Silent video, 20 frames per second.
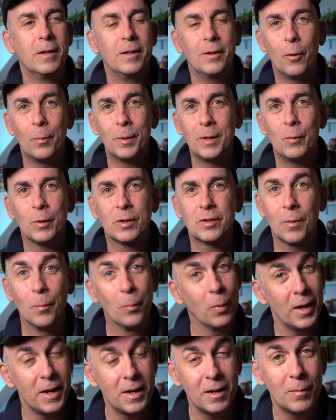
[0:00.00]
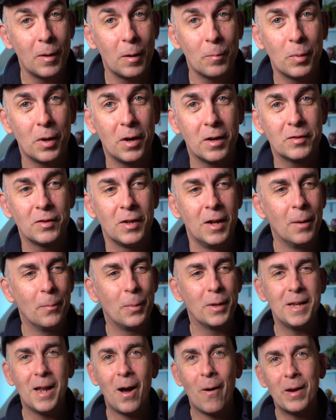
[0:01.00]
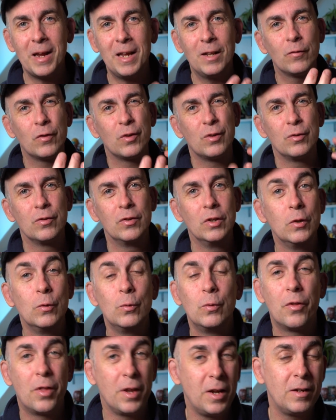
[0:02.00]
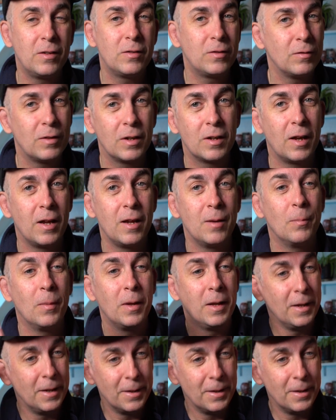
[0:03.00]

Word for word: Nobody was complaining about bugs, but now I introduce new things to the game,